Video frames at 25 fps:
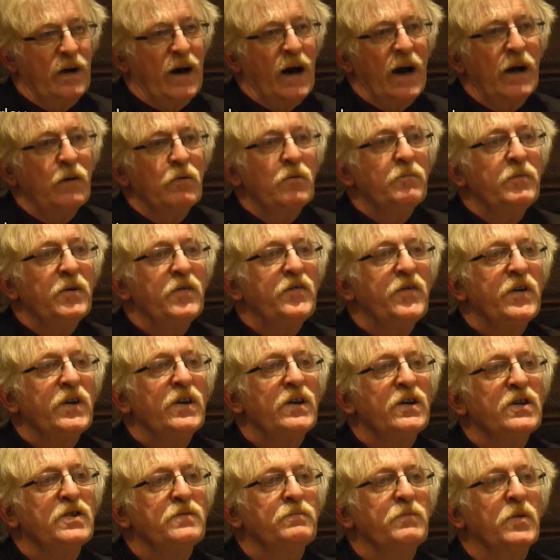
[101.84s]
I would be
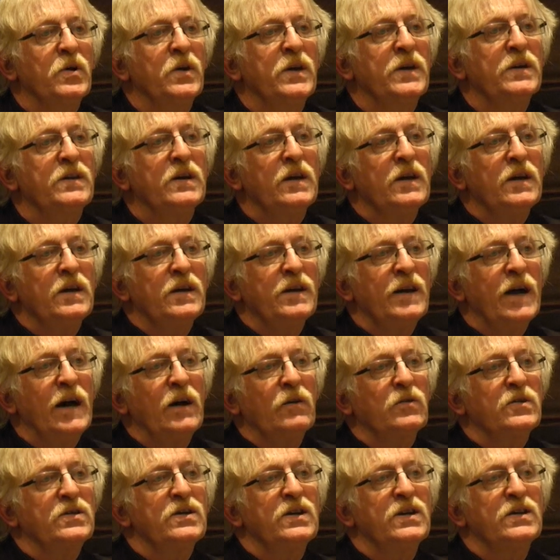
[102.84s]
finished, but it
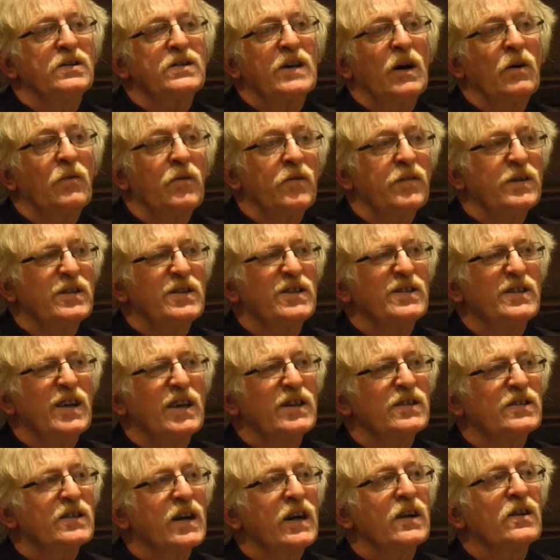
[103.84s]
now turns out that this is
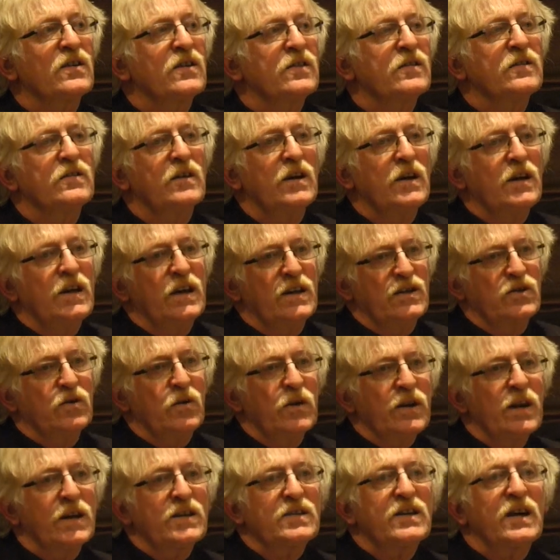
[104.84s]

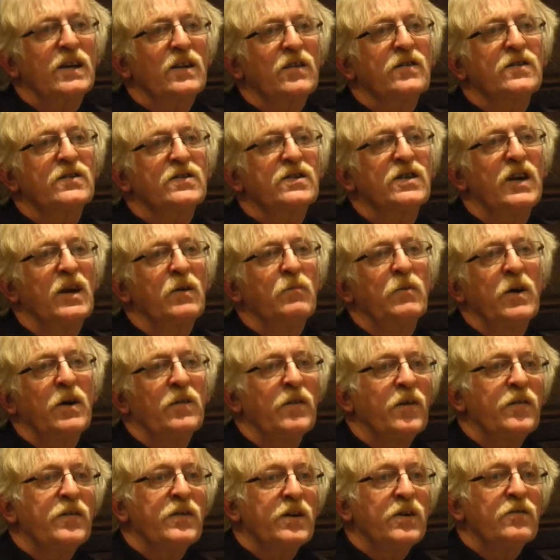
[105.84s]
going exactly the same way
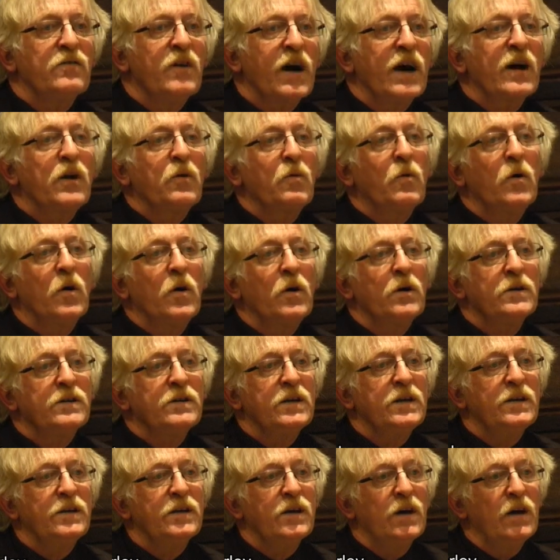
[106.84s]
that the Iraq war
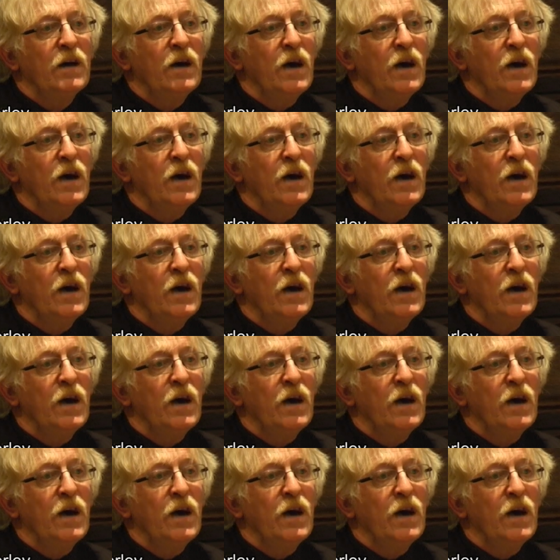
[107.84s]
did.